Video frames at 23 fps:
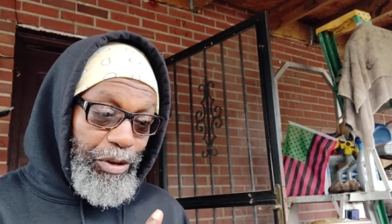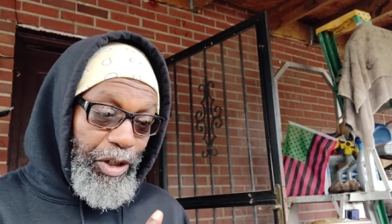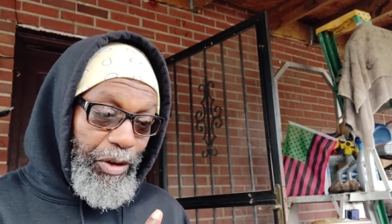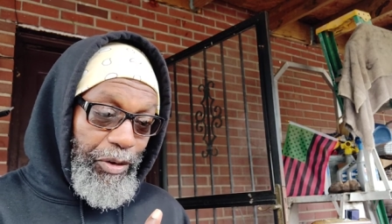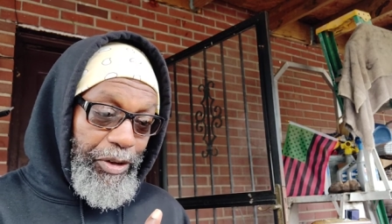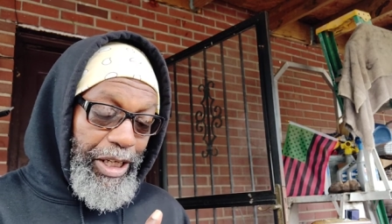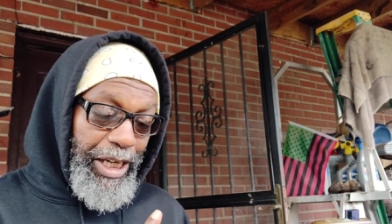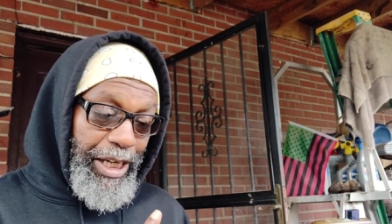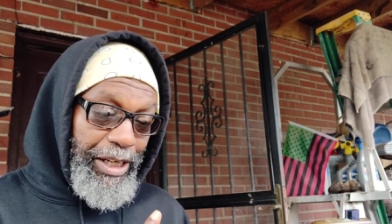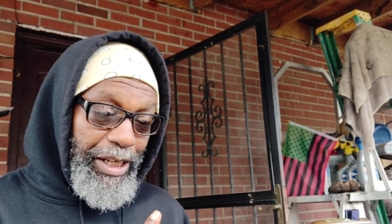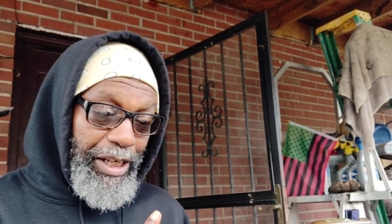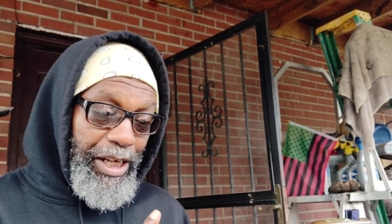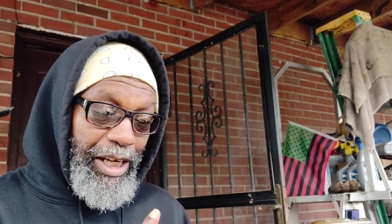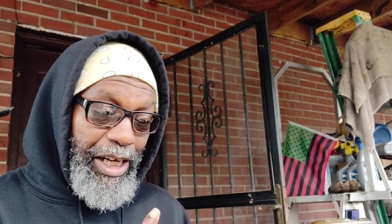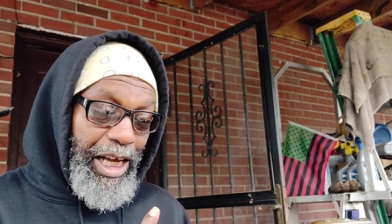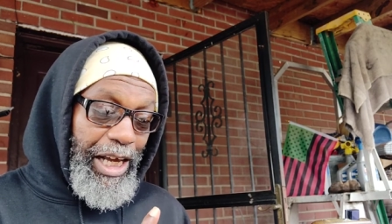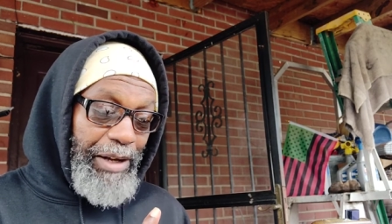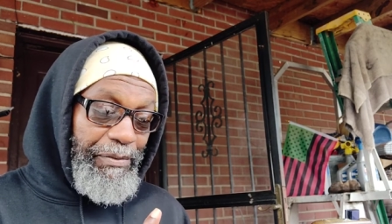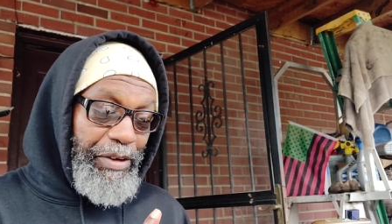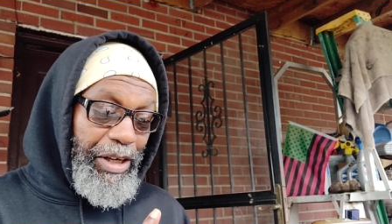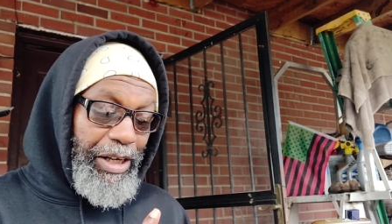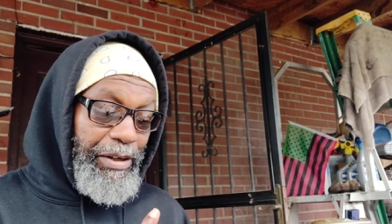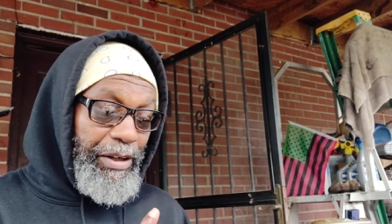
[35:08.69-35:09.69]
Okay,
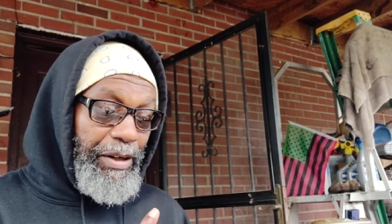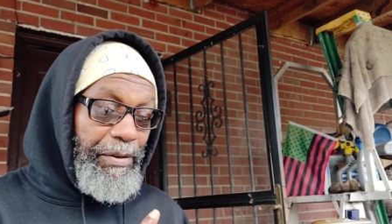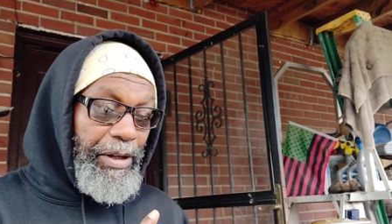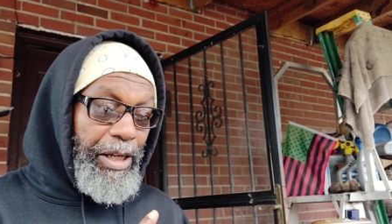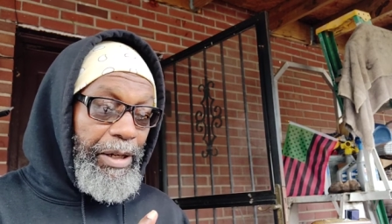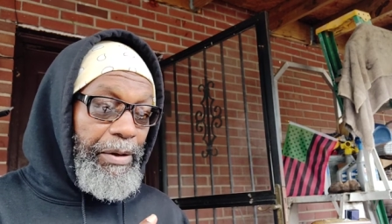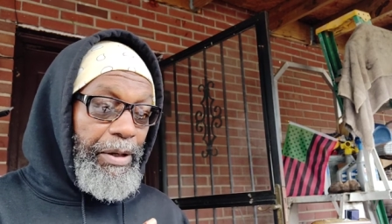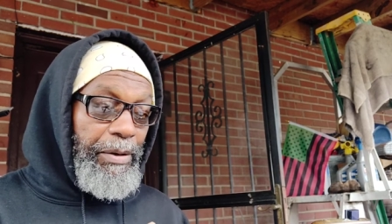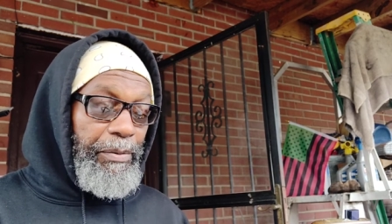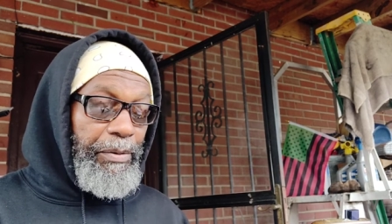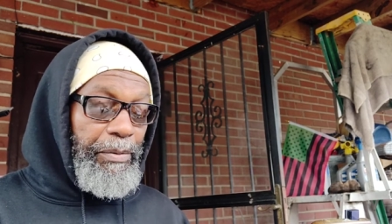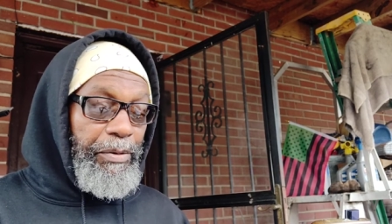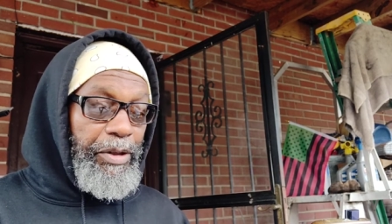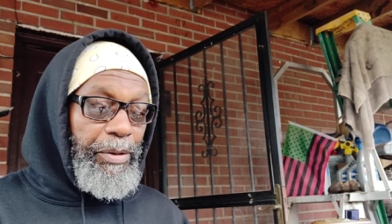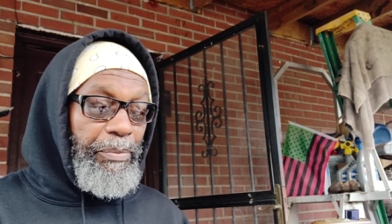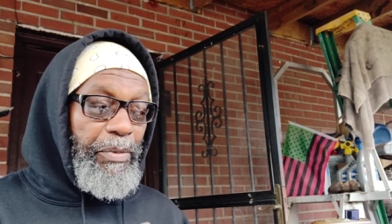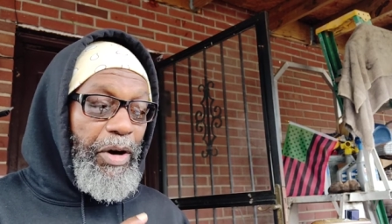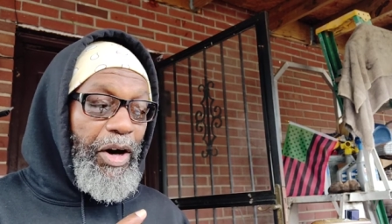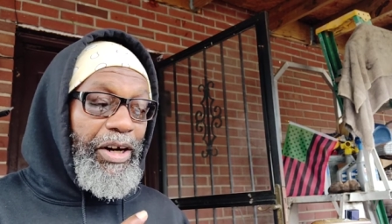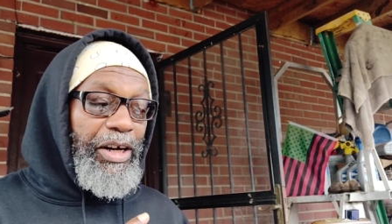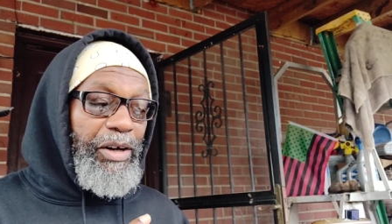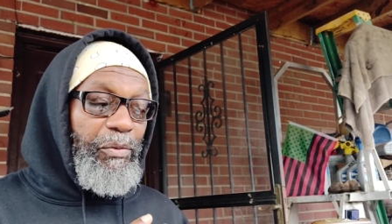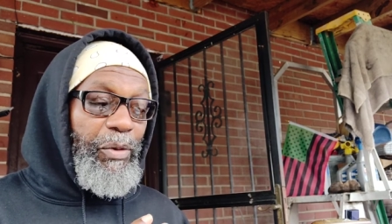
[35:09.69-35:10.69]
if, if, if, the
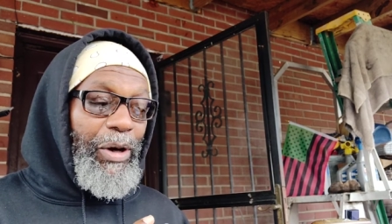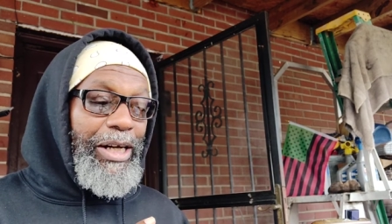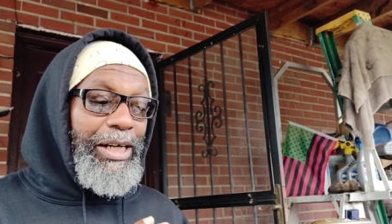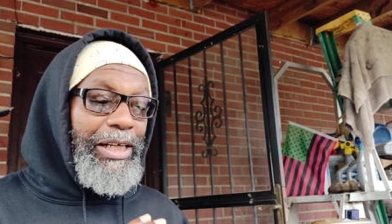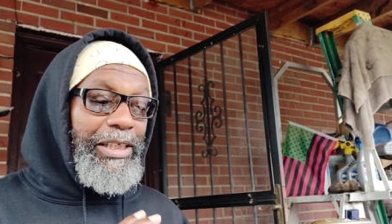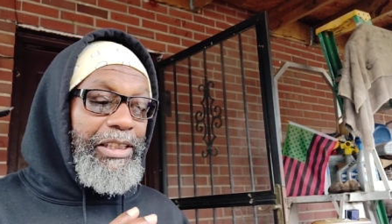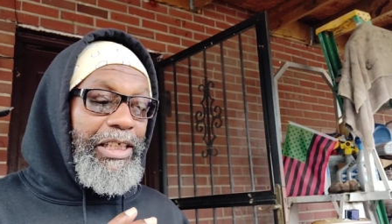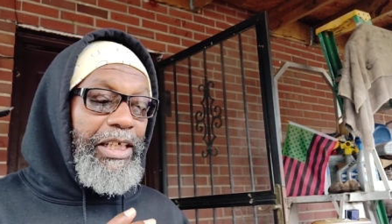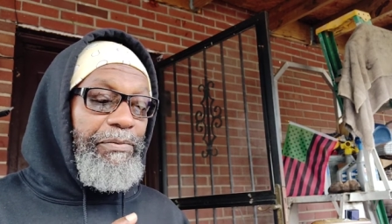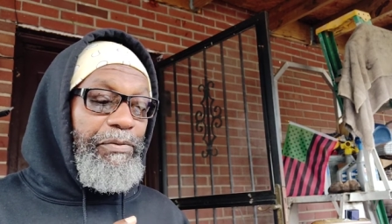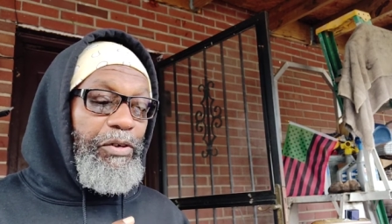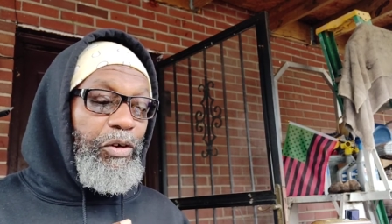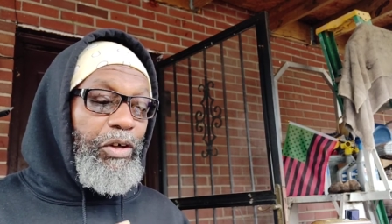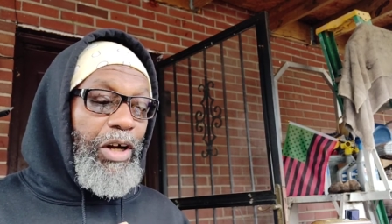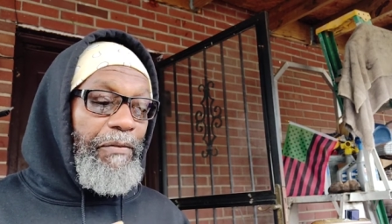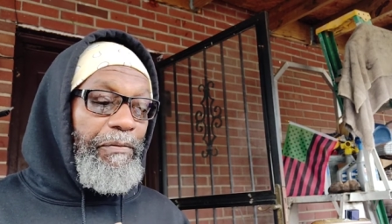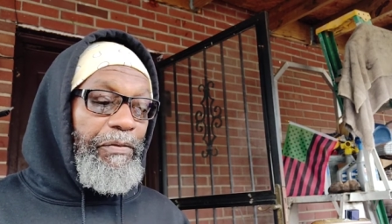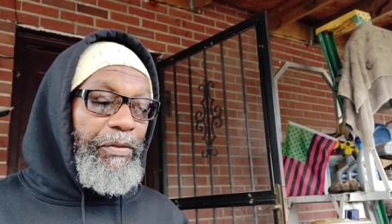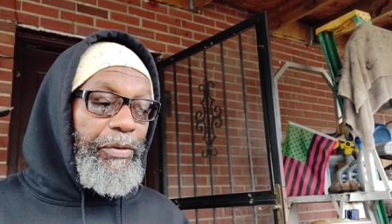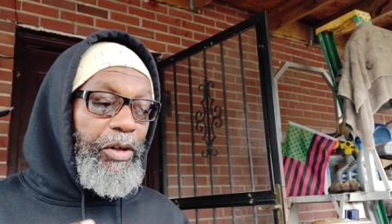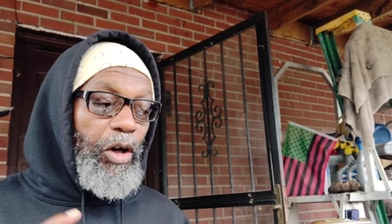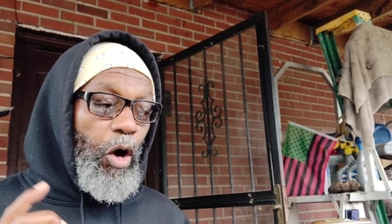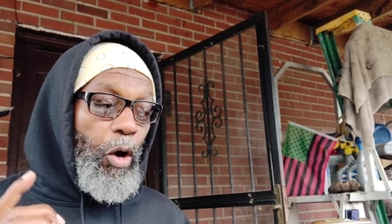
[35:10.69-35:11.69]
modern way, let's say if you come
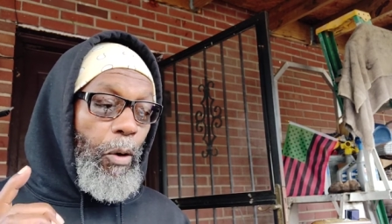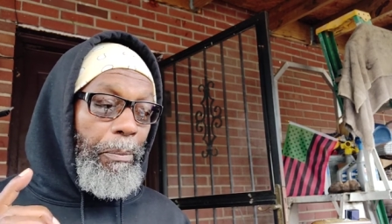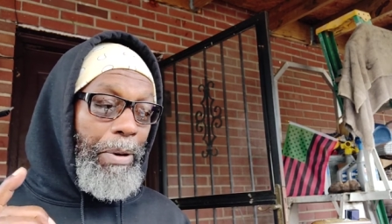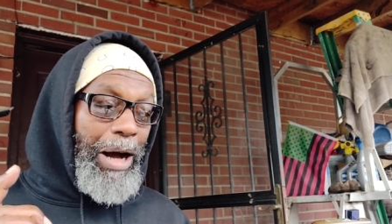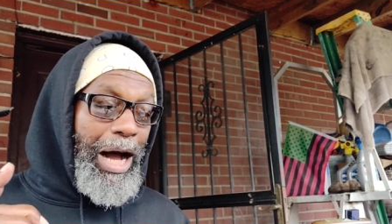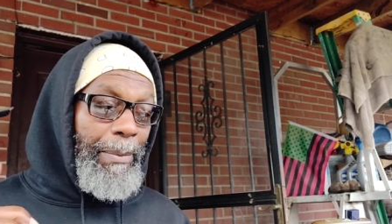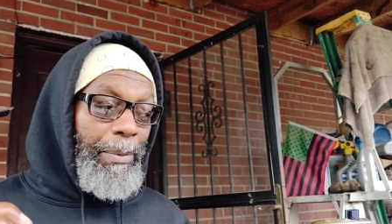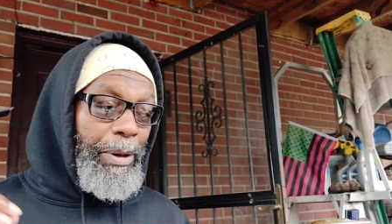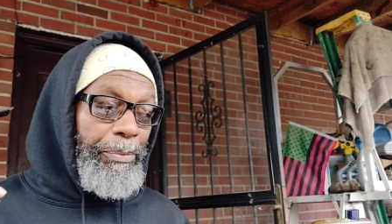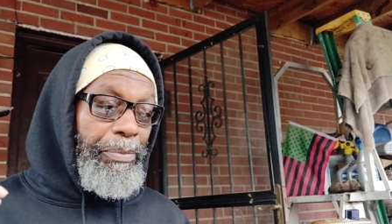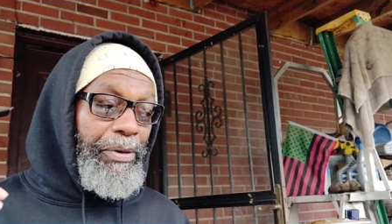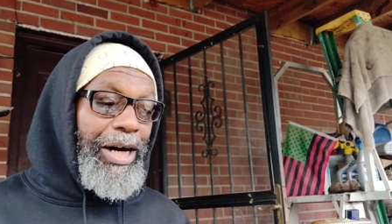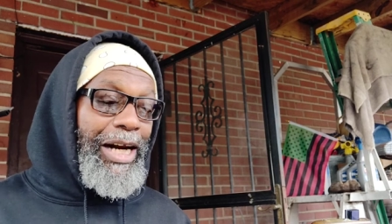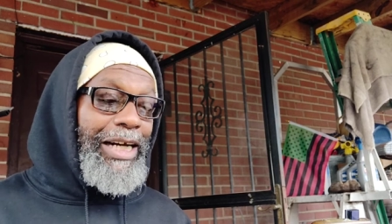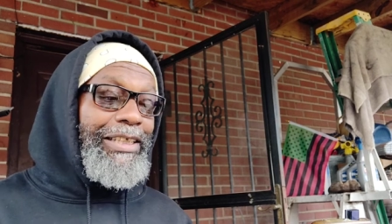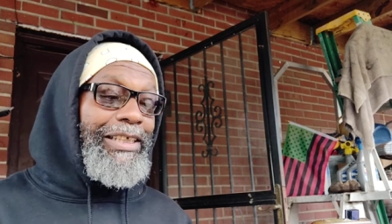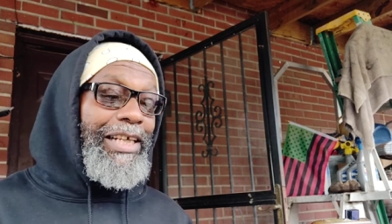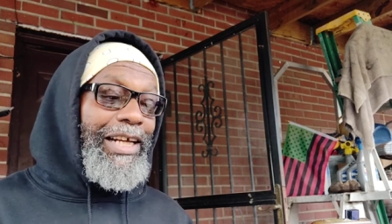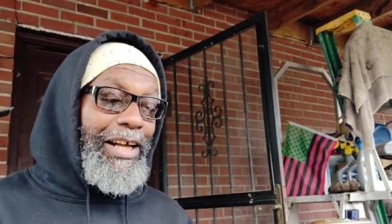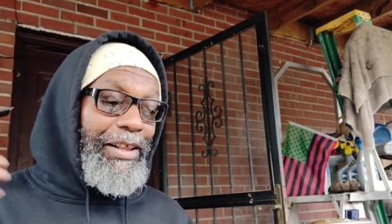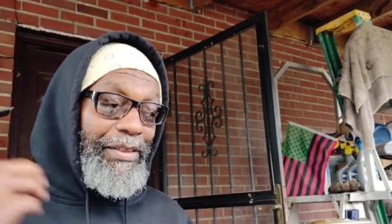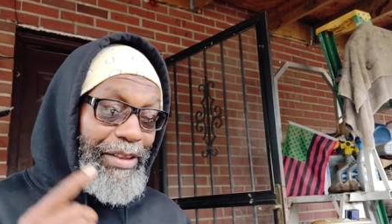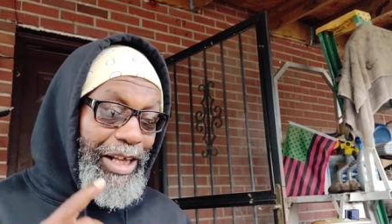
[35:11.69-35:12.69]
from the Obama
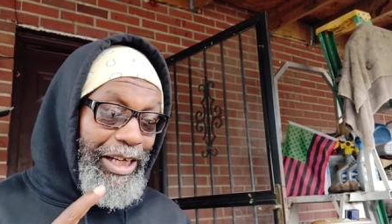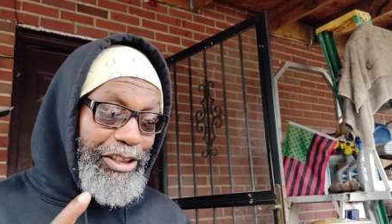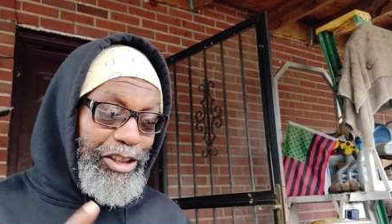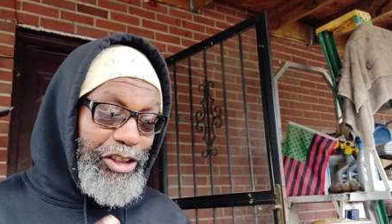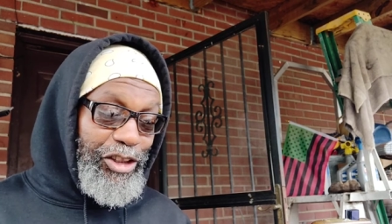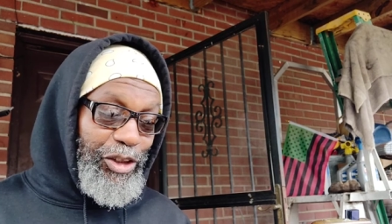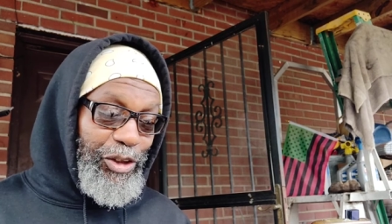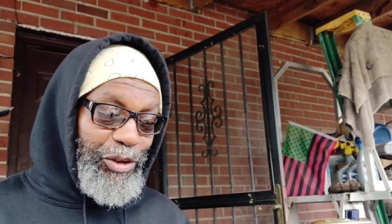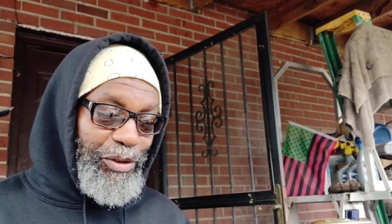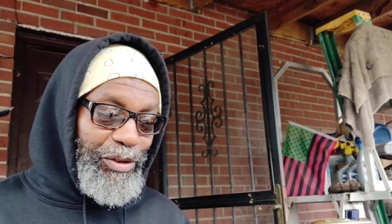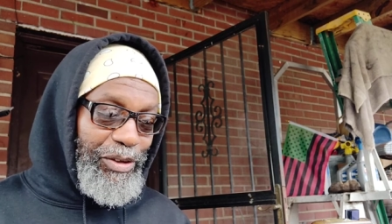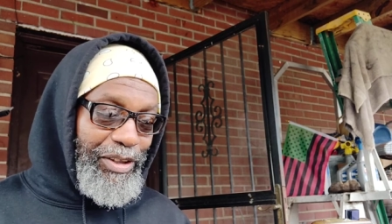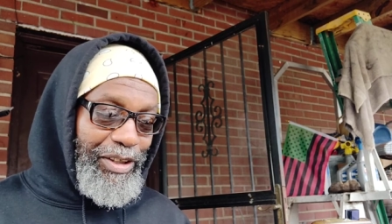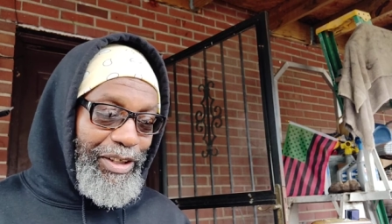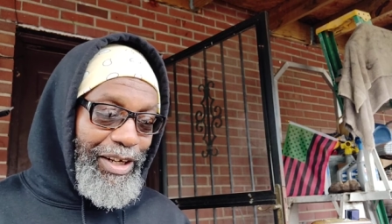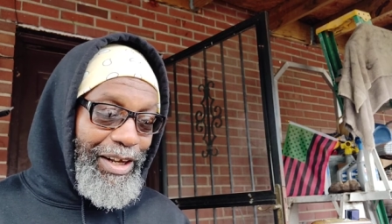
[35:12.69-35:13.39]
branch, that's you.